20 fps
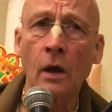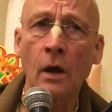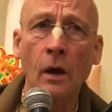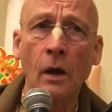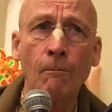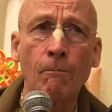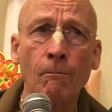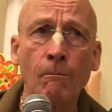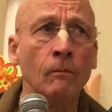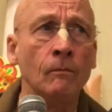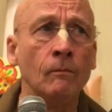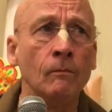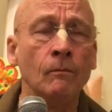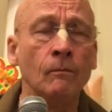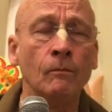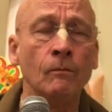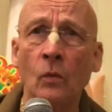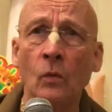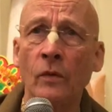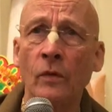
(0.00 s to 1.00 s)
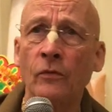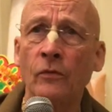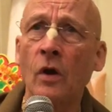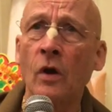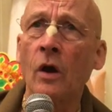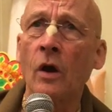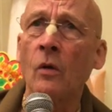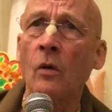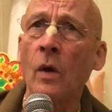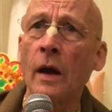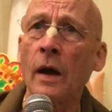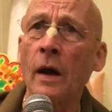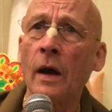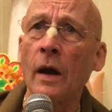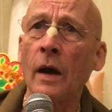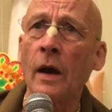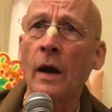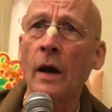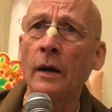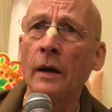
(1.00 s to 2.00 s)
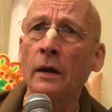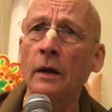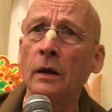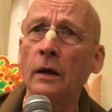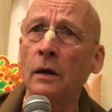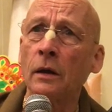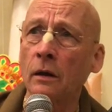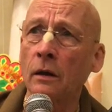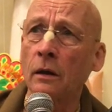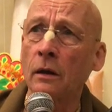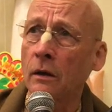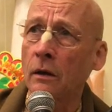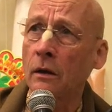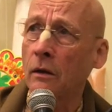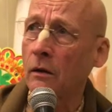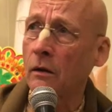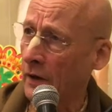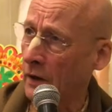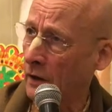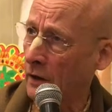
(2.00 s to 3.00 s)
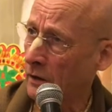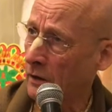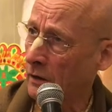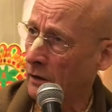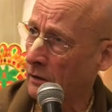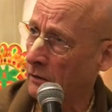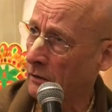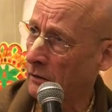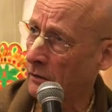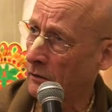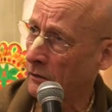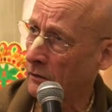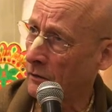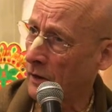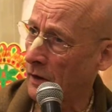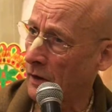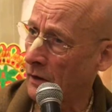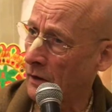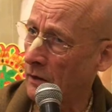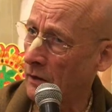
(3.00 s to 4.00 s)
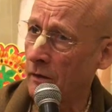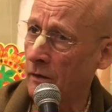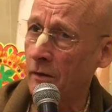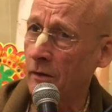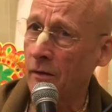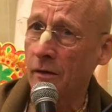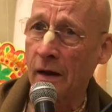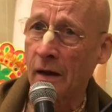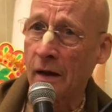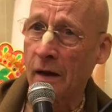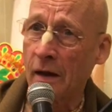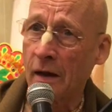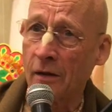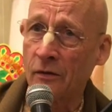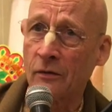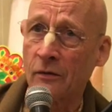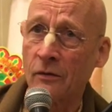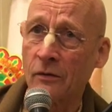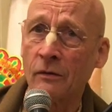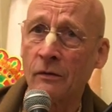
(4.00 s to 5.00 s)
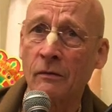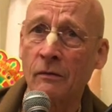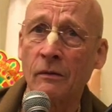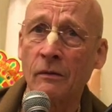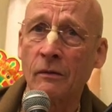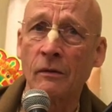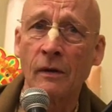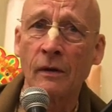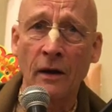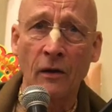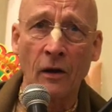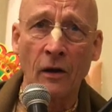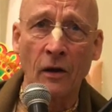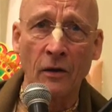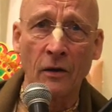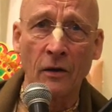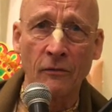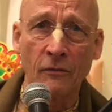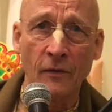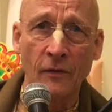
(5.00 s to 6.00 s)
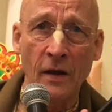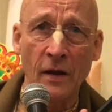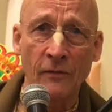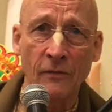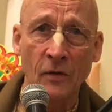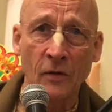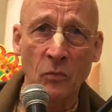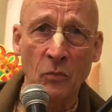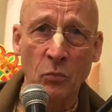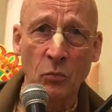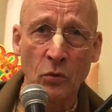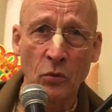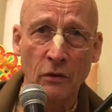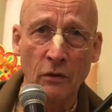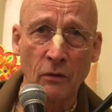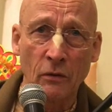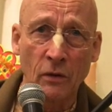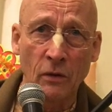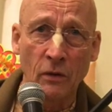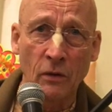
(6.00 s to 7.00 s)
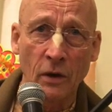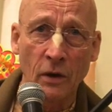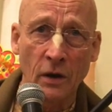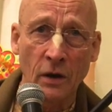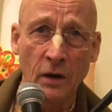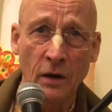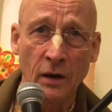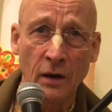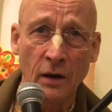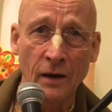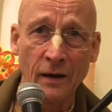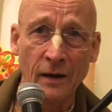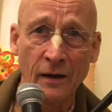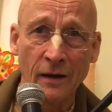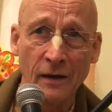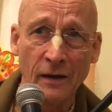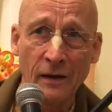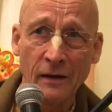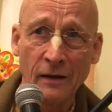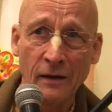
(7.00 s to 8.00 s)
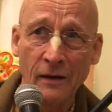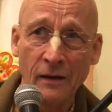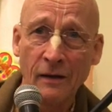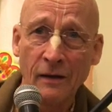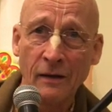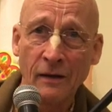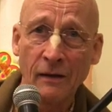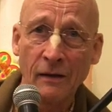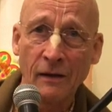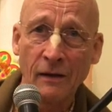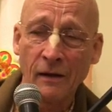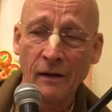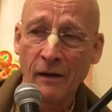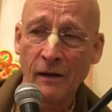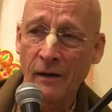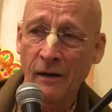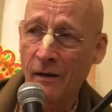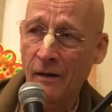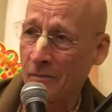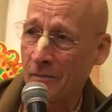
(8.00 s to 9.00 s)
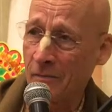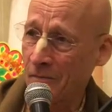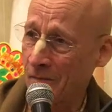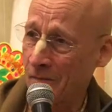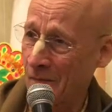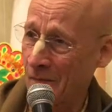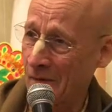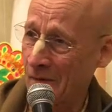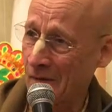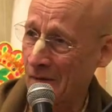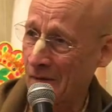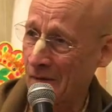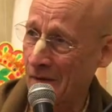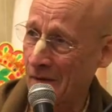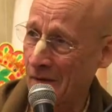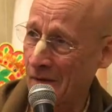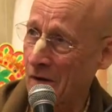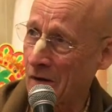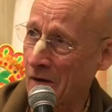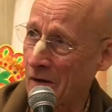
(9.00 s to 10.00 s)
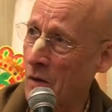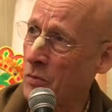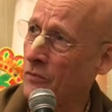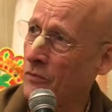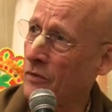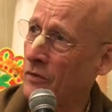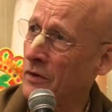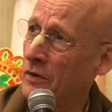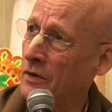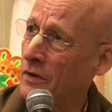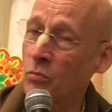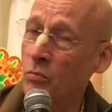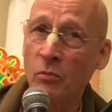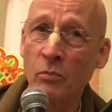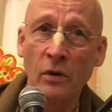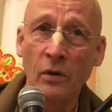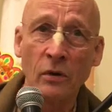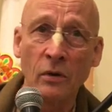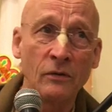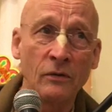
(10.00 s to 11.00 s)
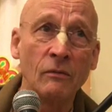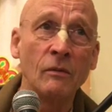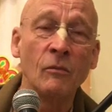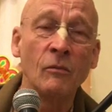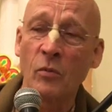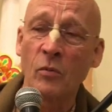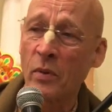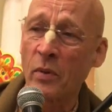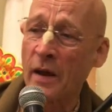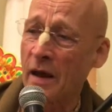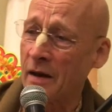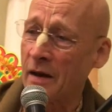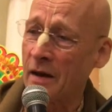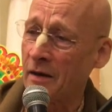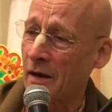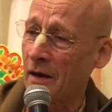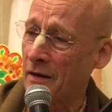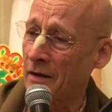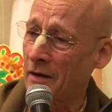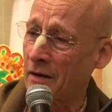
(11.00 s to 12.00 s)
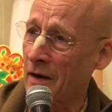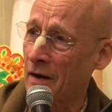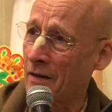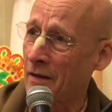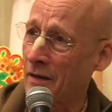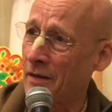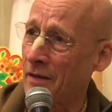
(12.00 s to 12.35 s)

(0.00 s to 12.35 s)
we've got one offering that has had a lot of effort put into it. Gopa Vrindesh Prabhu has prepared another